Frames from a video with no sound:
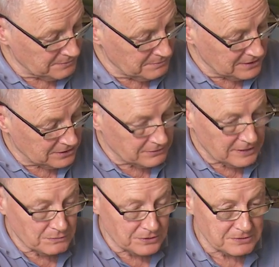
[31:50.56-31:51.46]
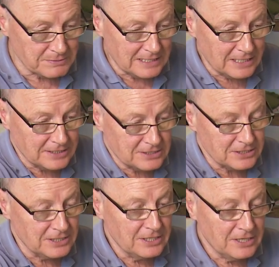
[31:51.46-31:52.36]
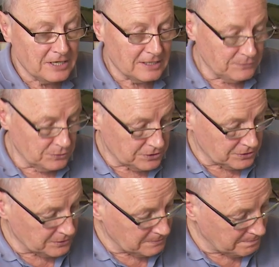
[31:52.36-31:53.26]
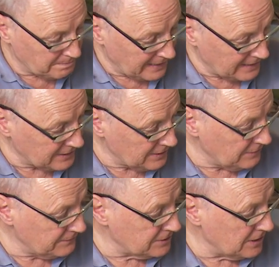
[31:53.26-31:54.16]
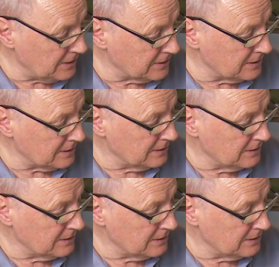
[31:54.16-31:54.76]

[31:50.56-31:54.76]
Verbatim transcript: a mid-green, one's a bit lighter. And I've also got a bag of darker